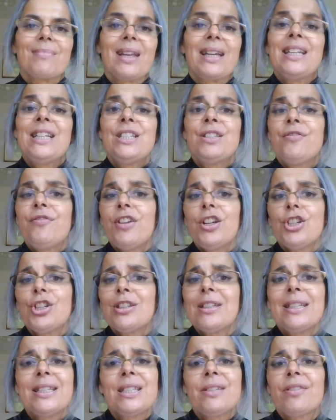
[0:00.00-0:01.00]
And his
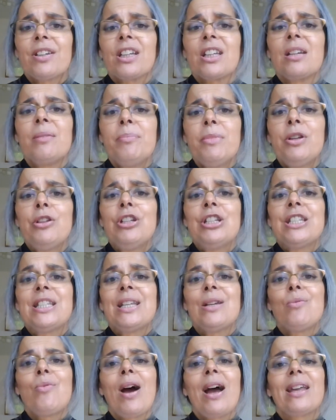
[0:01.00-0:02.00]
vision is of a
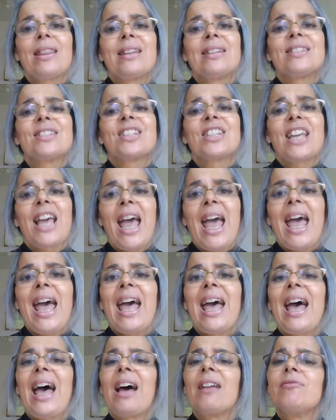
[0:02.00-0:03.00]
community where there's
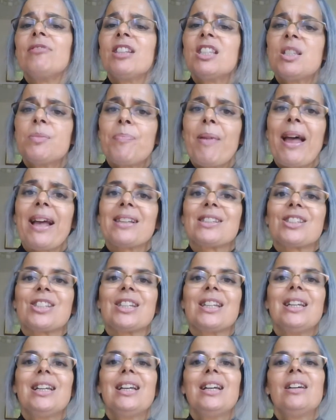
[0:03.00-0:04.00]
care and
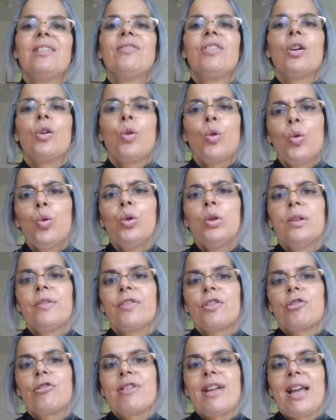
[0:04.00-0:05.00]
respect for all of
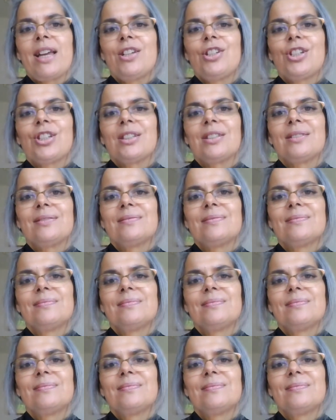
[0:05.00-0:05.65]
creation.